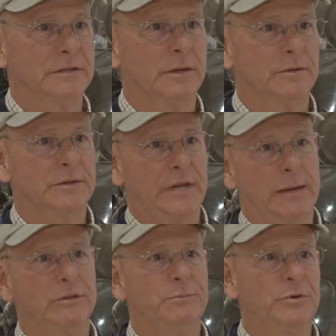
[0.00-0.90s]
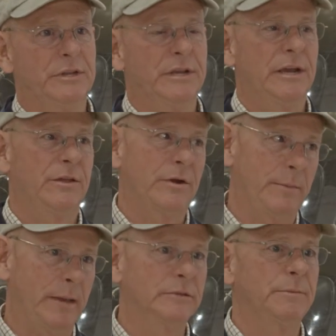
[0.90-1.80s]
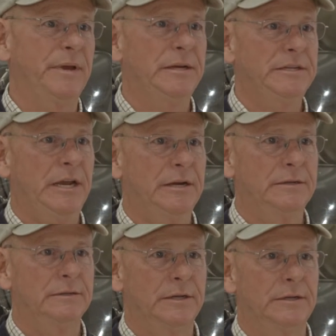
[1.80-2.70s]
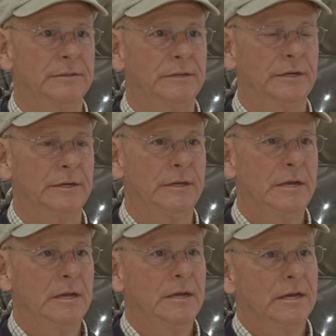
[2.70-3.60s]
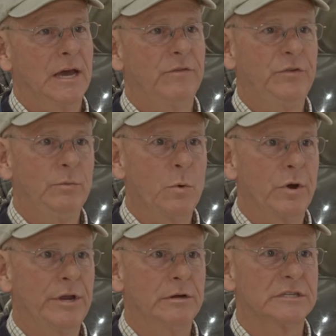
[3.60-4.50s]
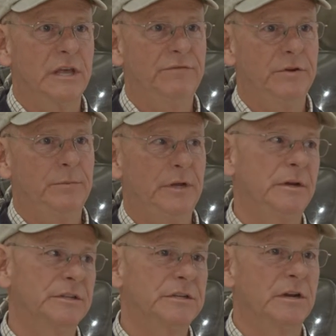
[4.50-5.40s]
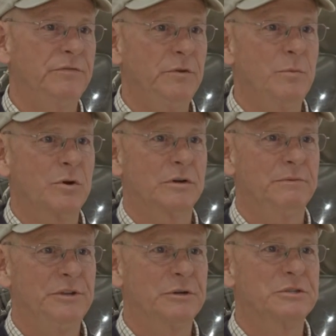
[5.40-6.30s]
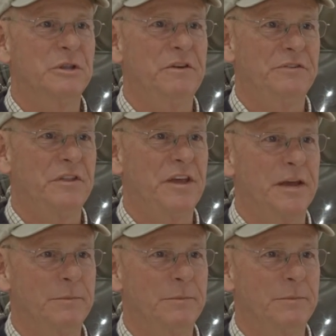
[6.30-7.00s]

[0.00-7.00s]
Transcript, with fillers: I was able to put it together, I'm able to maintain it, and uh, got a few more years left in me, and it's got a few more years left in that